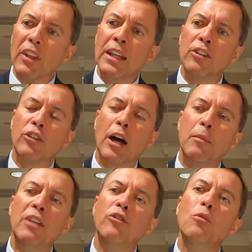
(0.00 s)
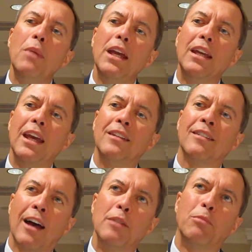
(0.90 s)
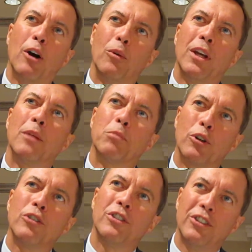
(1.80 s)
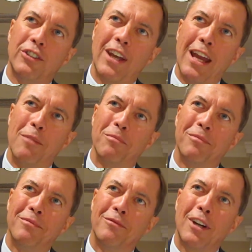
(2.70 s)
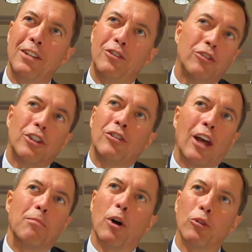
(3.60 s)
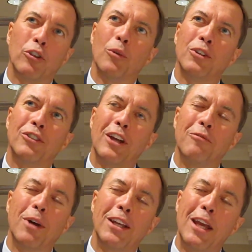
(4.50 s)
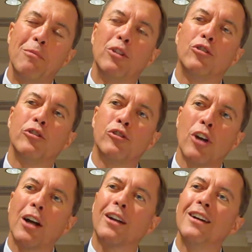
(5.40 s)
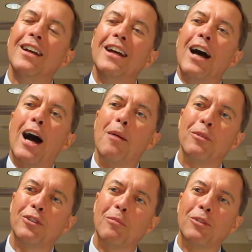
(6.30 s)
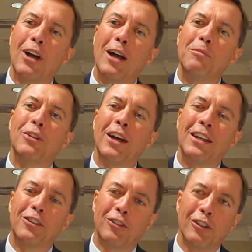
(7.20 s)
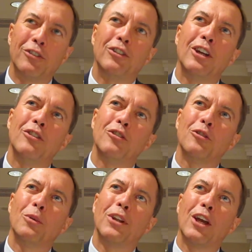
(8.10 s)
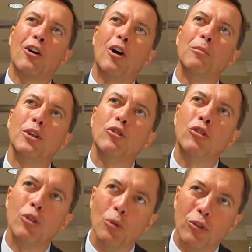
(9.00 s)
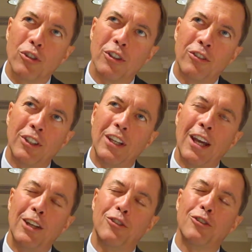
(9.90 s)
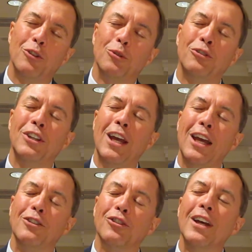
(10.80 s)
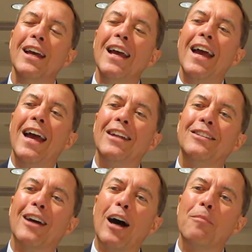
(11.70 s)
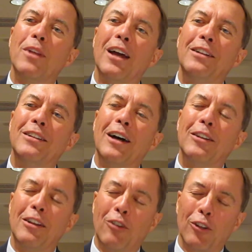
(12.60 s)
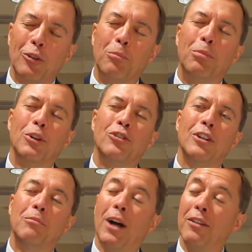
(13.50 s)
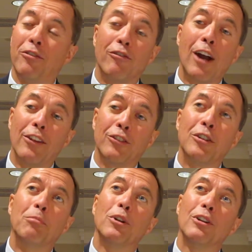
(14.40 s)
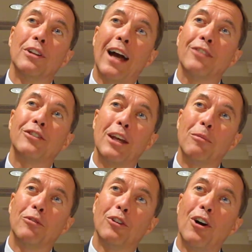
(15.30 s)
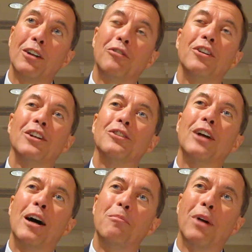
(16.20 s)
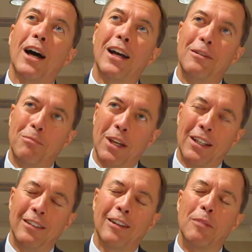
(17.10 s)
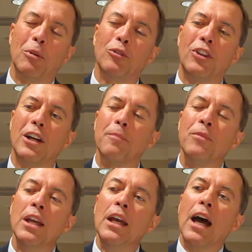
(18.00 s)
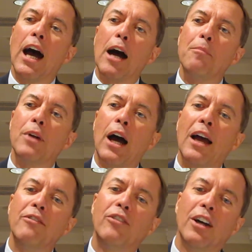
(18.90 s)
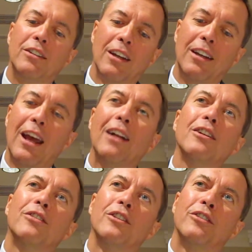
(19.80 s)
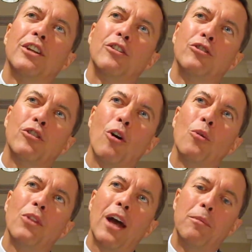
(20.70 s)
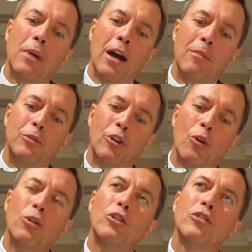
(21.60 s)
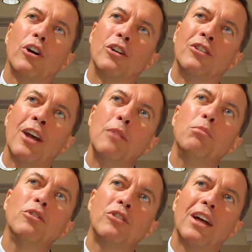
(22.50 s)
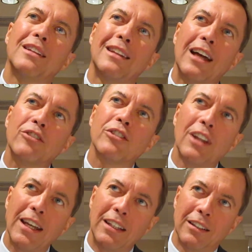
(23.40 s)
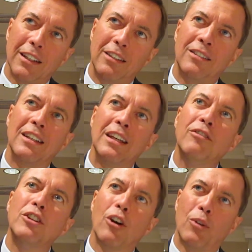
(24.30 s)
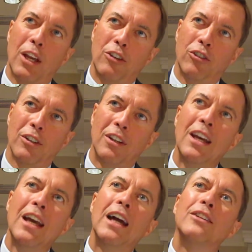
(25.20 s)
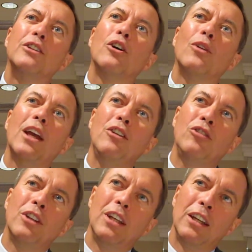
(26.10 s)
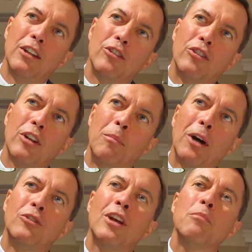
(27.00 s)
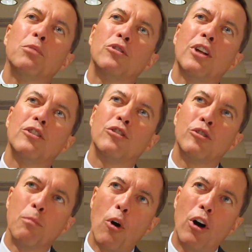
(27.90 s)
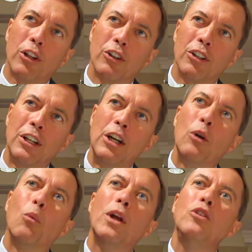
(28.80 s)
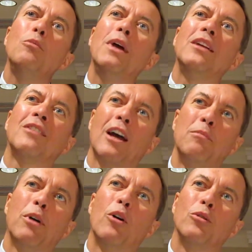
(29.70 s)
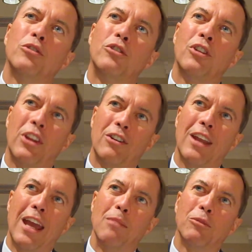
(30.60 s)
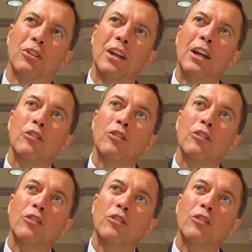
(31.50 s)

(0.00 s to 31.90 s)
If you make a typo in a person's name, right, just a typo. So instead of my name is Chuck, sometimes I get solicitations where they call me Chuch, C-H-U-C-H. And they've also butchered my rather simple last name of Longfield by making typos there. I've done analysis that has shown that donors are 10% less likely to give a donation. And the donation is about 10% smaller when you make typos to their names.